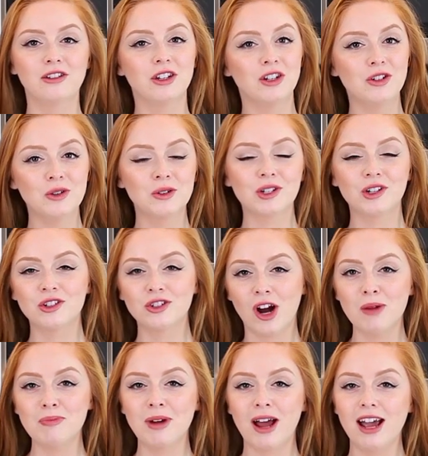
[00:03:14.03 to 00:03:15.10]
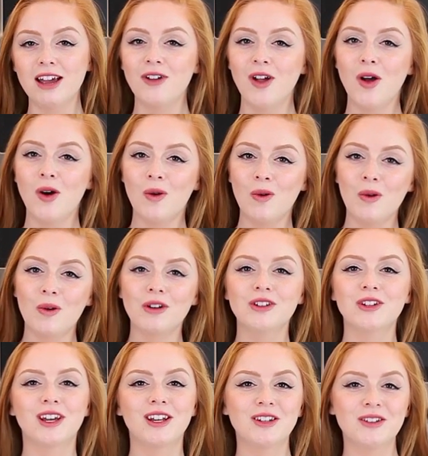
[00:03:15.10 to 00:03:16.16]
You can use a sharp knife or
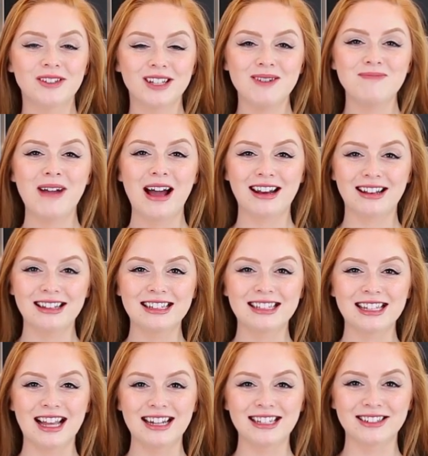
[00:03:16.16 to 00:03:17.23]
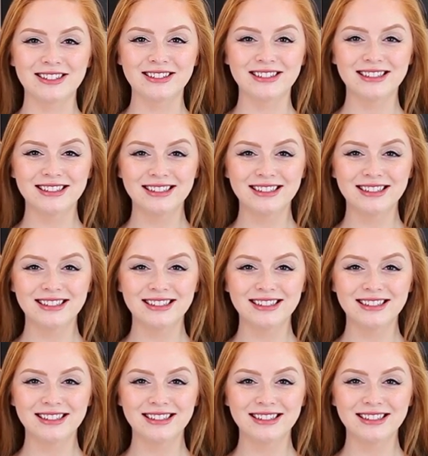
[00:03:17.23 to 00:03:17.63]
you can use a mandoline slicer.